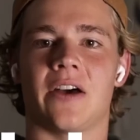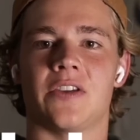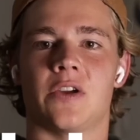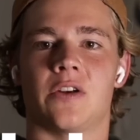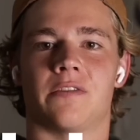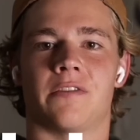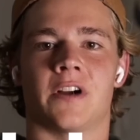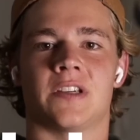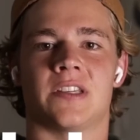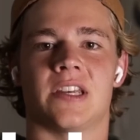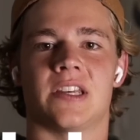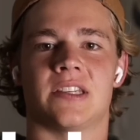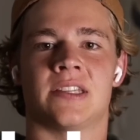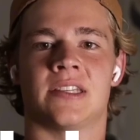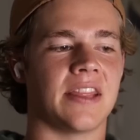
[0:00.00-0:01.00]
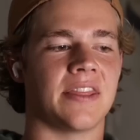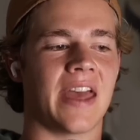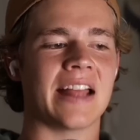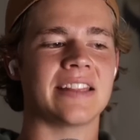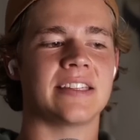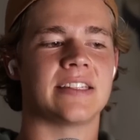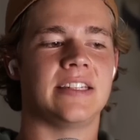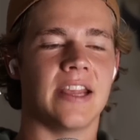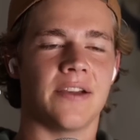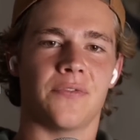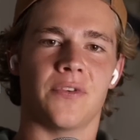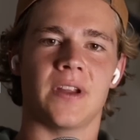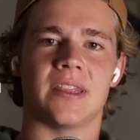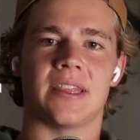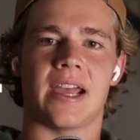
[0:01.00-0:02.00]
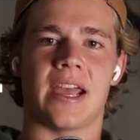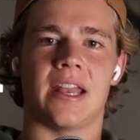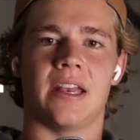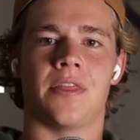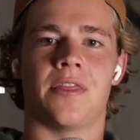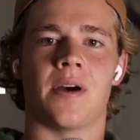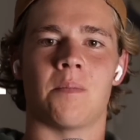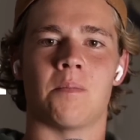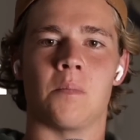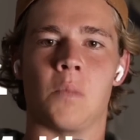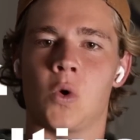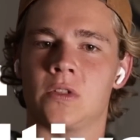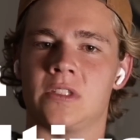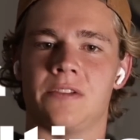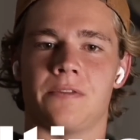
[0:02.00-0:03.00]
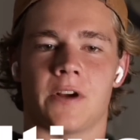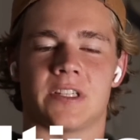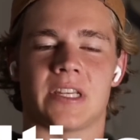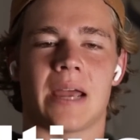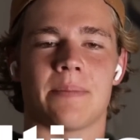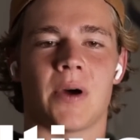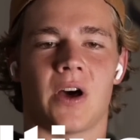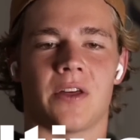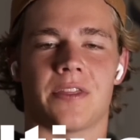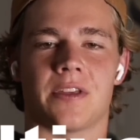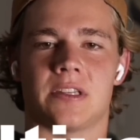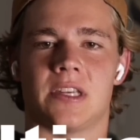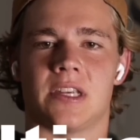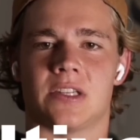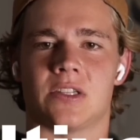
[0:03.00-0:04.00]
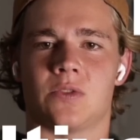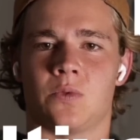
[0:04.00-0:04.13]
universes, that's different than the multiverse hypothesis,